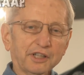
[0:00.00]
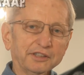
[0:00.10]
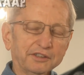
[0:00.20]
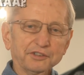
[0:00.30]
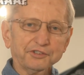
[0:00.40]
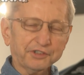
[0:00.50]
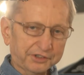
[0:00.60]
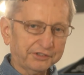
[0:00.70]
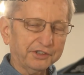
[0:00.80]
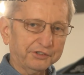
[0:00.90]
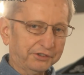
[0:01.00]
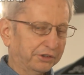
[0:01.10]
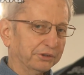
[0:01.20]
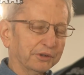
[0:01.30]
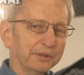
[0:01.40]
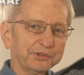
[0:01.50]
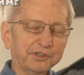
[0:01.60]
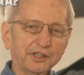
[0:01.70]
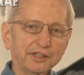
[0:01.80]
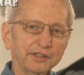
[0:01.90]
like the 60 Ski-Doo I'm
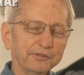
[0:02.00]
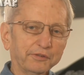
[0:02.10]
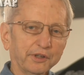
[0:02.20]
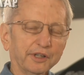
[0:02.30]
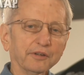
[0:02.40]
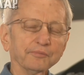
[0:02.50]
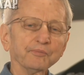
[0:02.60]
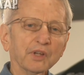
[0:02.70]
standing in front of,